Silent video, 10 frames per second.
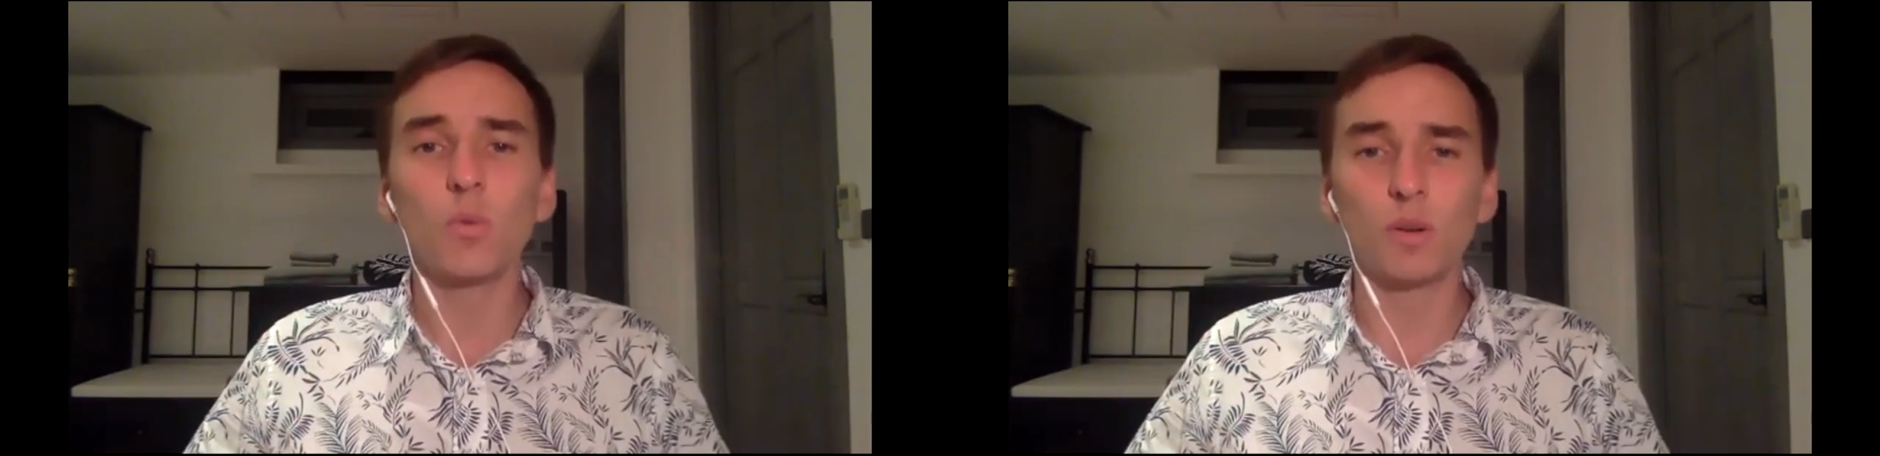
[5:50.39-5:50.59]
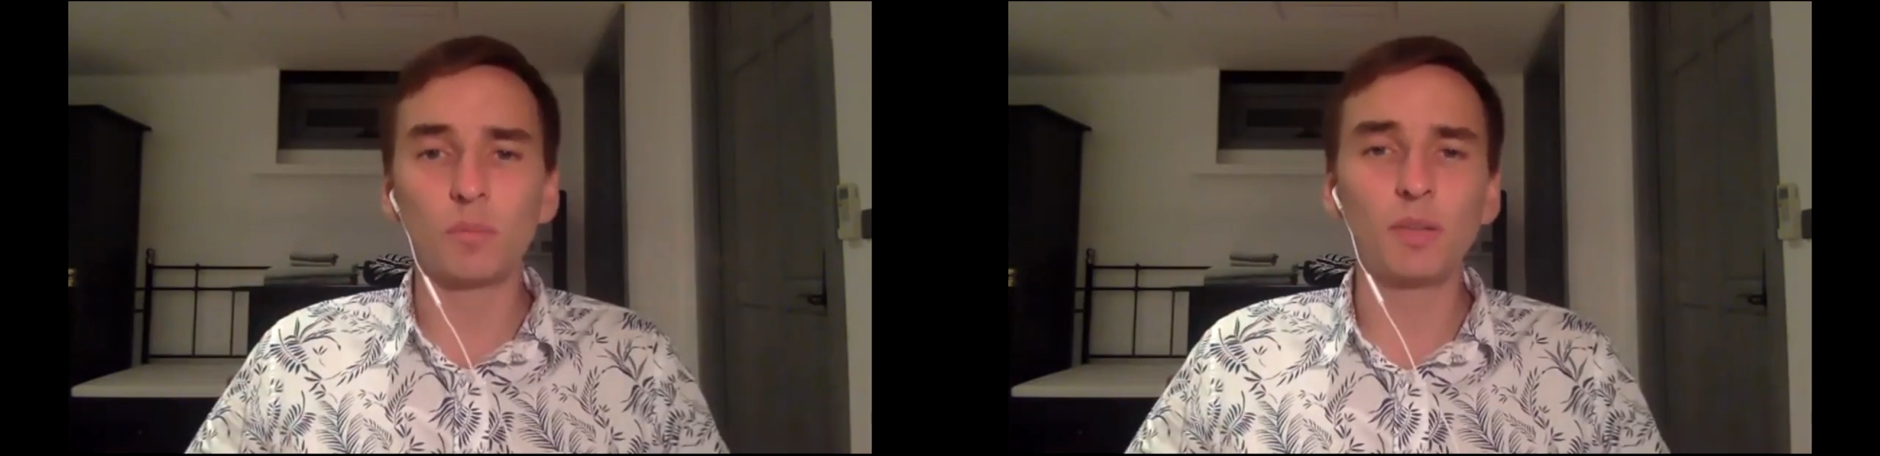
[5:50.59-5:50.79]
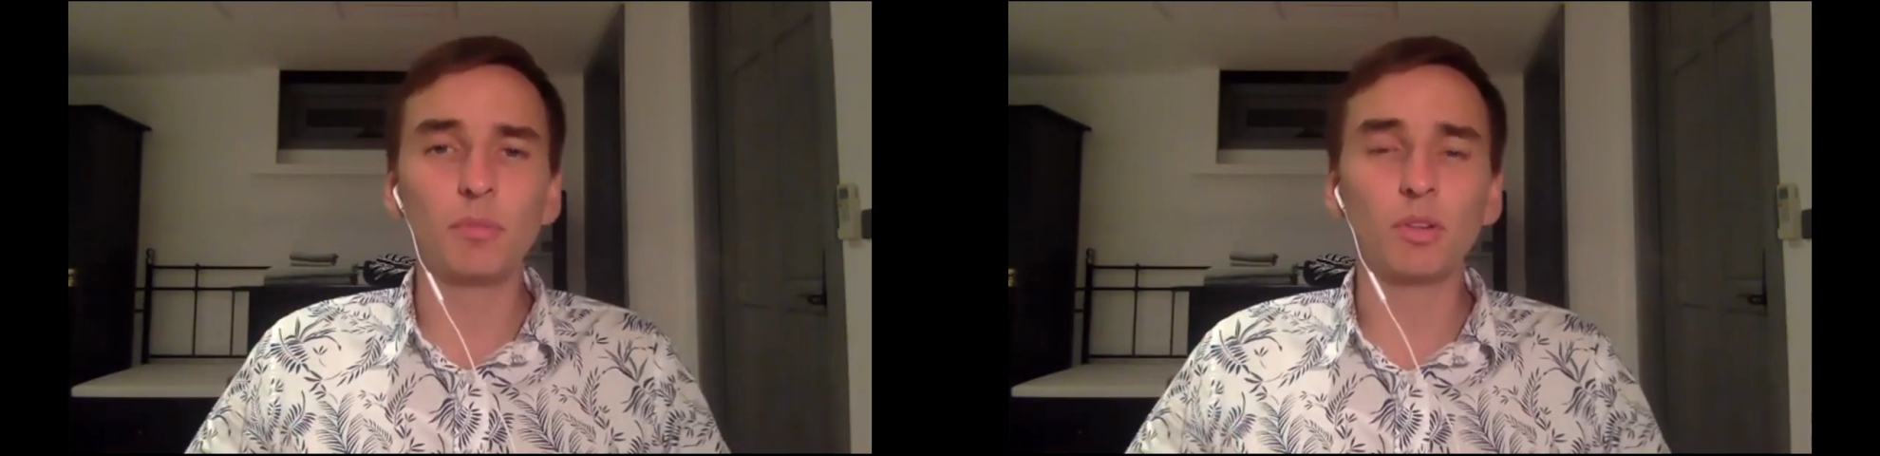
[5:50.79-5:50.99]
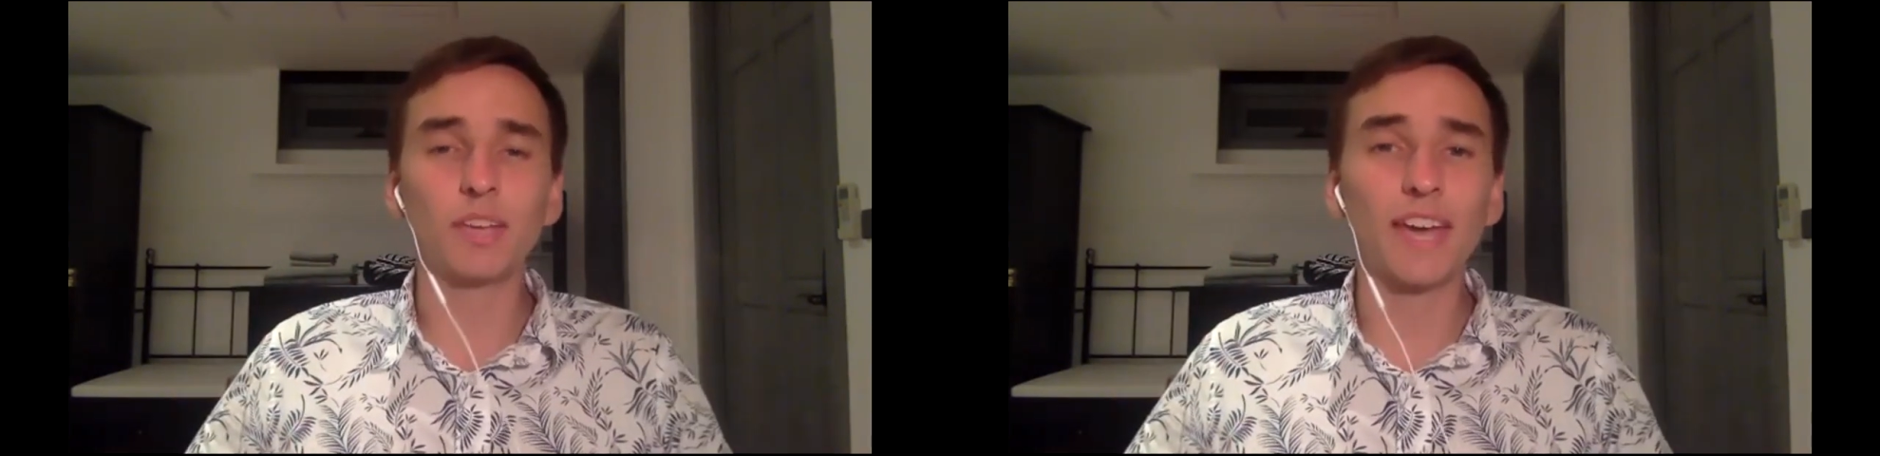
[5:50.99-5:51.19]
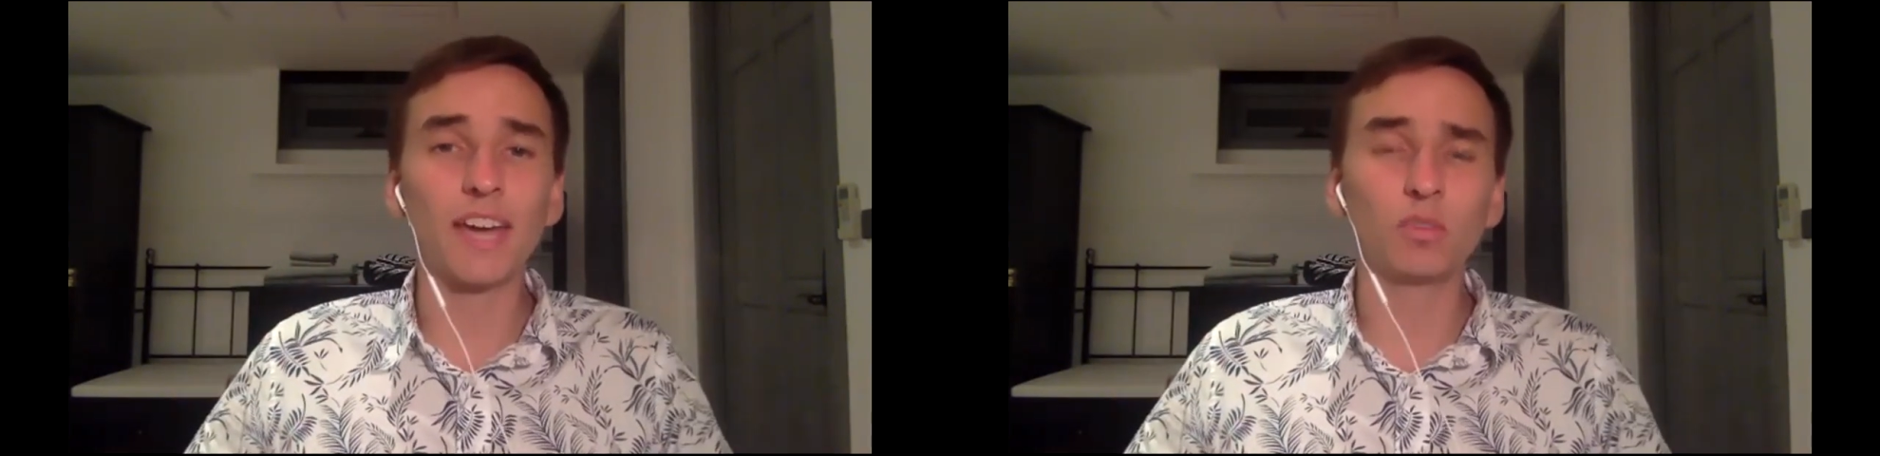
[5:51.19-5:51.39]
when people
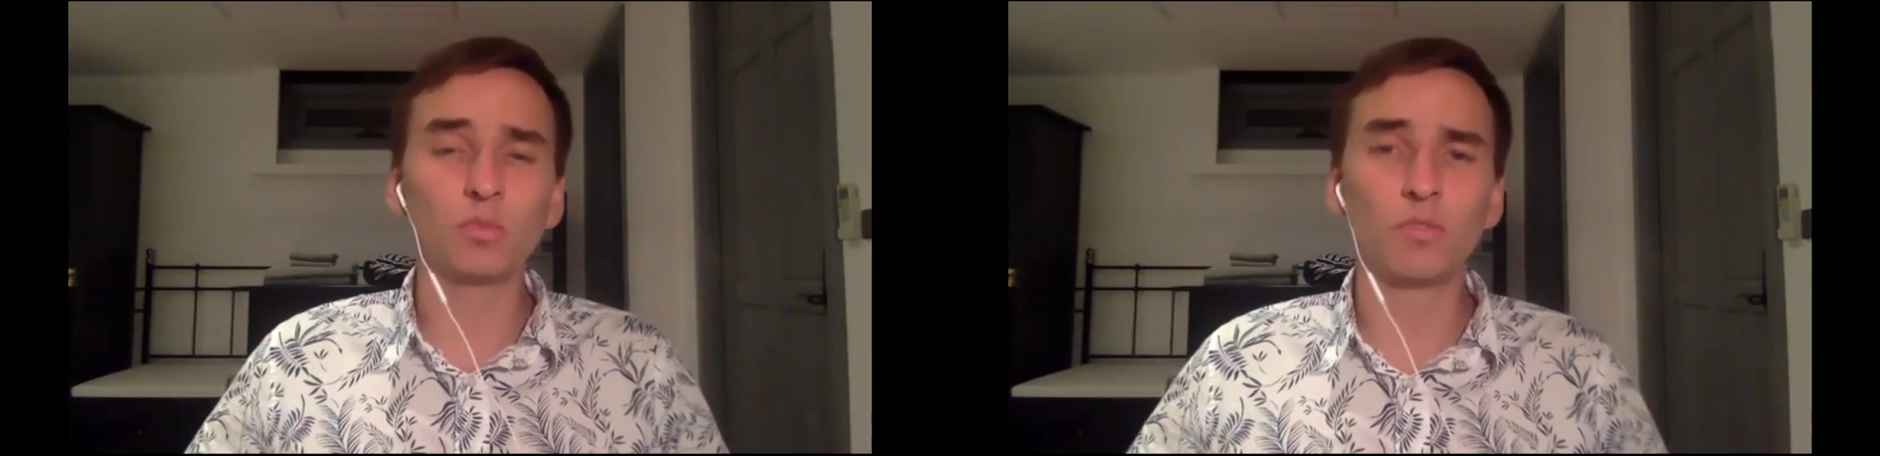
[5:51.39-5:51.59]
cannot